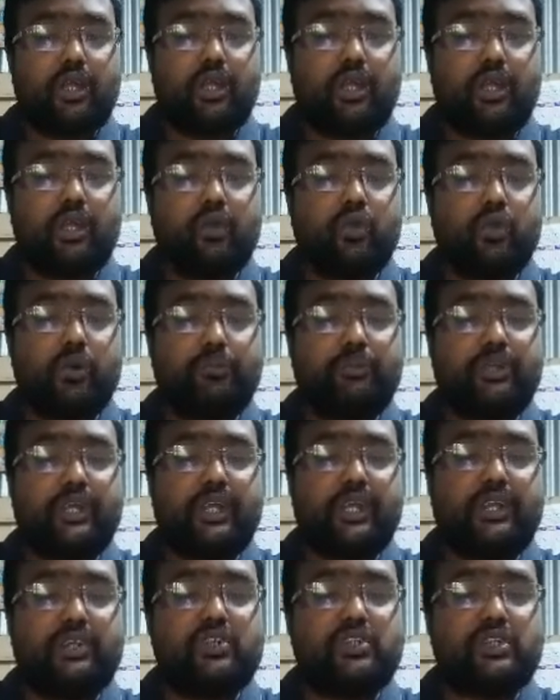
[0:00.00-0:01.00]
Europe then
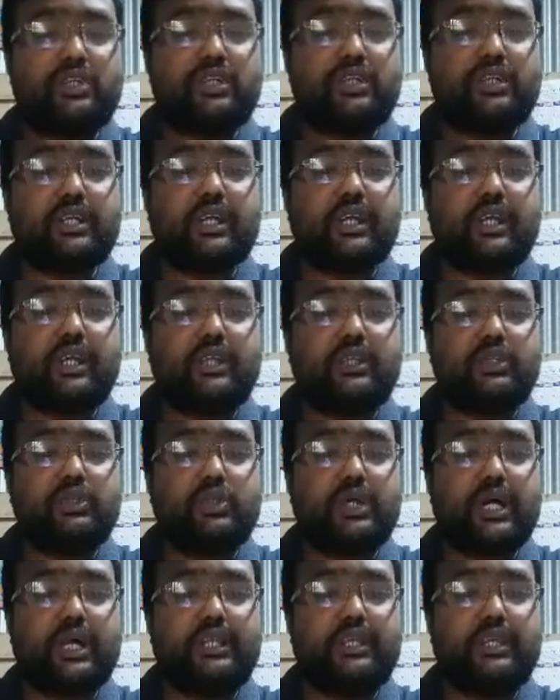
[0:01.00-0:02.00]
entered
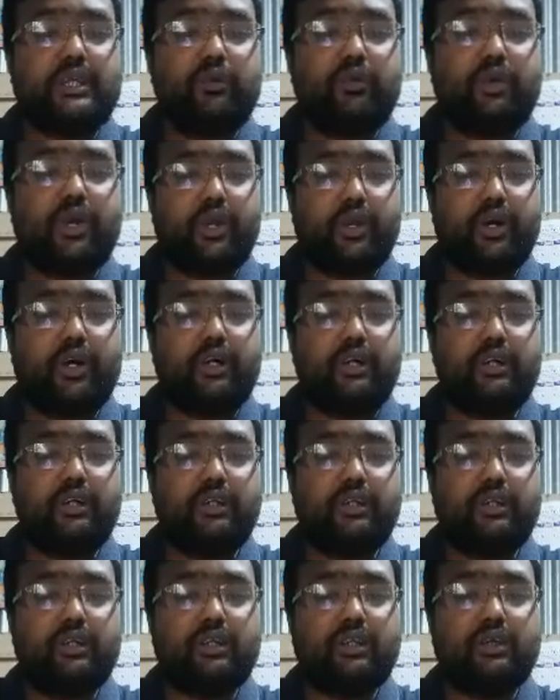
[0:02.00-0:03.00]
into a new era
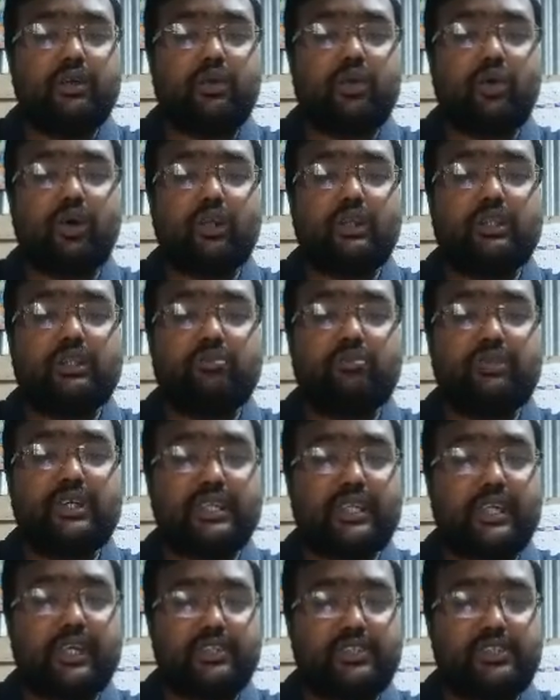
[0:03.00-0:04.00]
called the
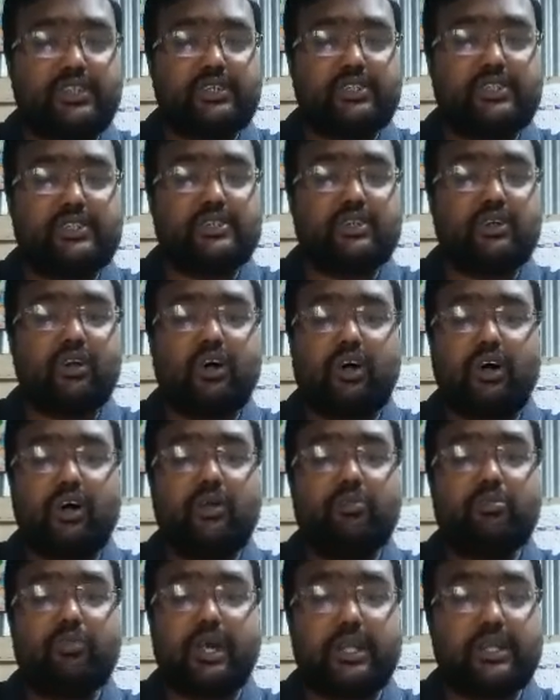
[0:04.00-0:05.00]
Middle Ages
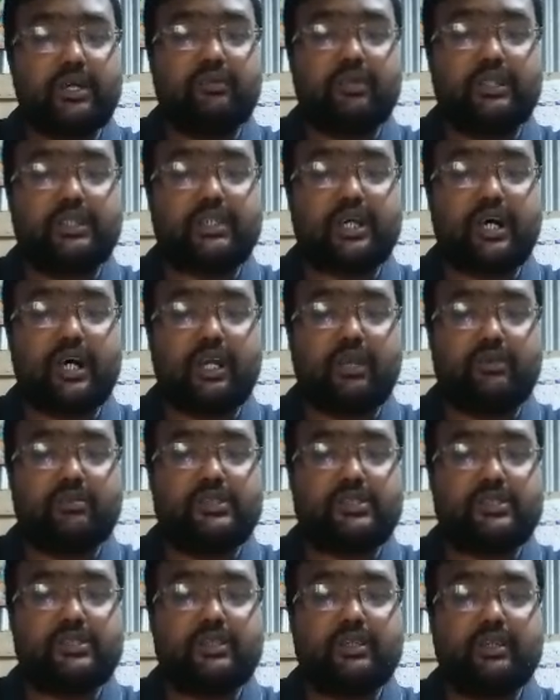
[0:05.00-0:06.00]
or medieval times.
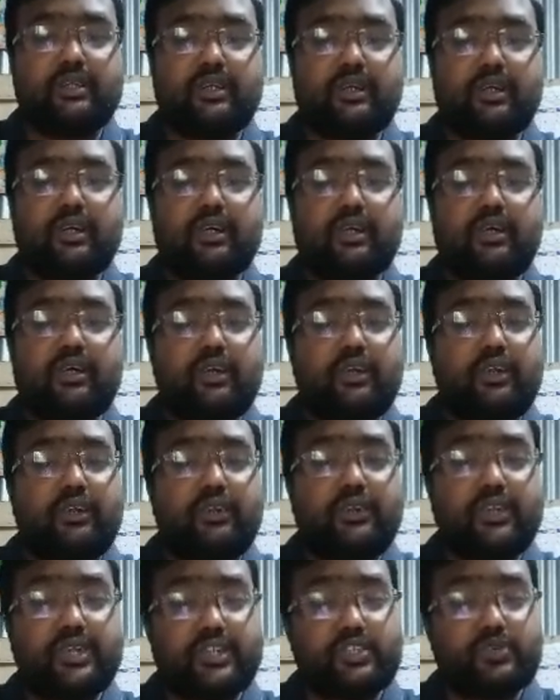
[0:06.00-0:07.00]

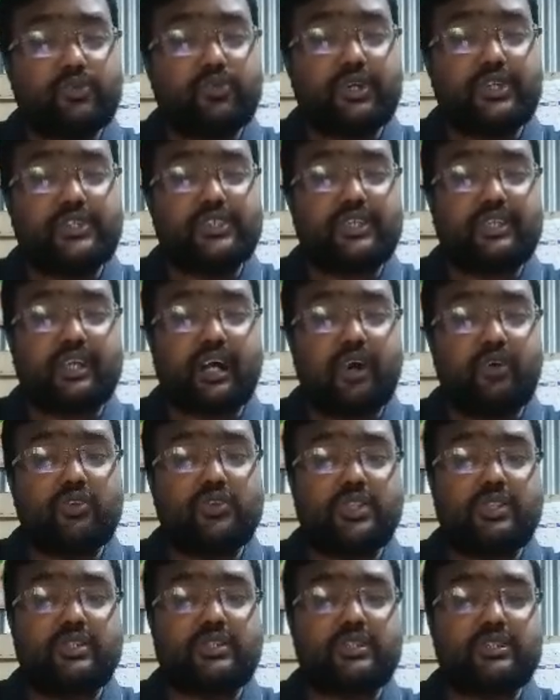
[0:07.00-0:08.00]
This was a
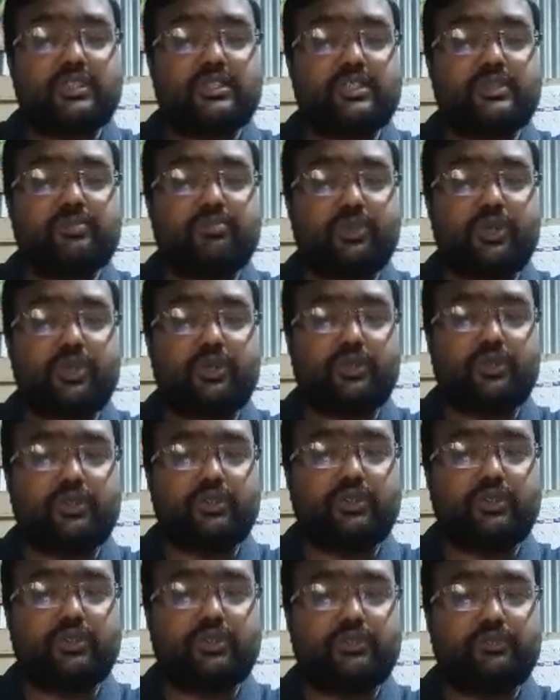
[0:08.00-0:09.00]
1,000 years period
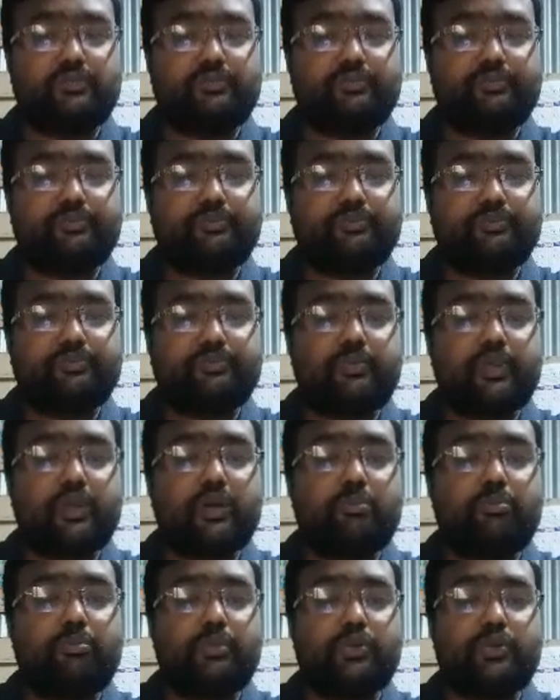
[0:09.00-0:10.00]

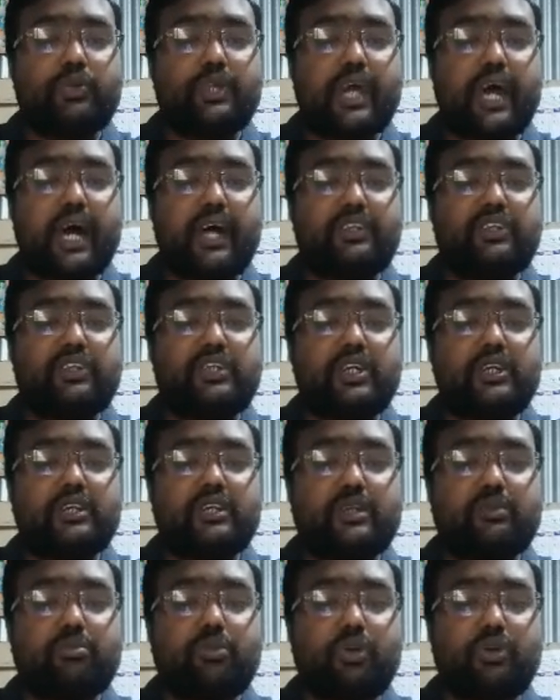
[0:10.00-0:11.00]
between ancient
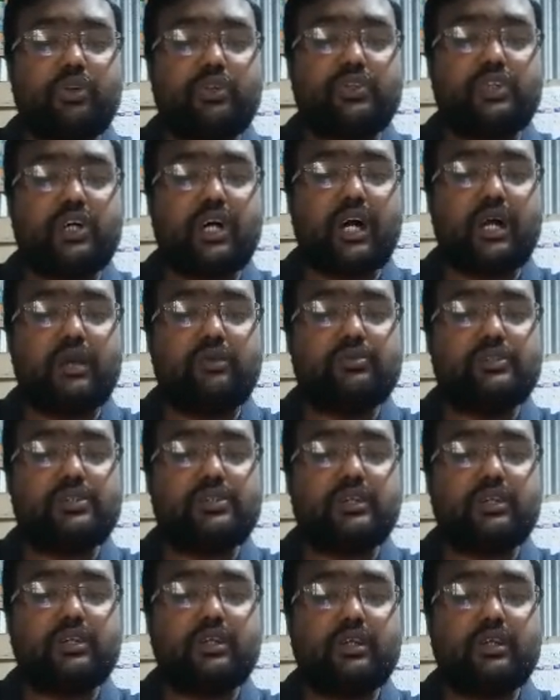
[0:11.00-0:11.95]
and modern times.